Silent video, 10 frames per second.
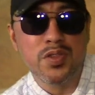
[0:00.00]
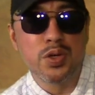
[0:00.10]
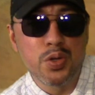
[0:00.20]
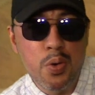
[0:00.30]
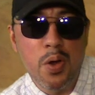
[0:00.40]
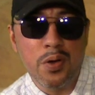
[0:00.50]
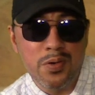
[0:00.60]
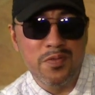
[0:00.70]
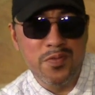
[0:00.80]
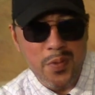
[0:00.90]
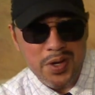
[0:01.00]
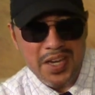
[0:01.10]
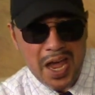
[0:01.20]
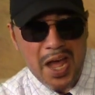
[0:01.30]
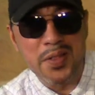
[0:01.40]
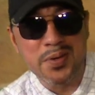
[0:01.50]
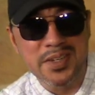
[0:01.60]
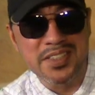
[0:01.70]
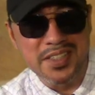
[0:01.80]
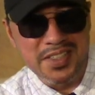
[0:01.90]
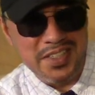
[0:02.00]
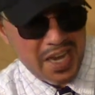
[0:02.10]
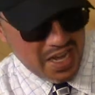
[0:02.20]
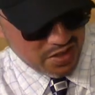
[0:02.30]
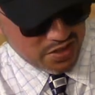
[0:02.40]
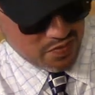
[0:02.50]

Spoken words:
of the 240 calories in this can is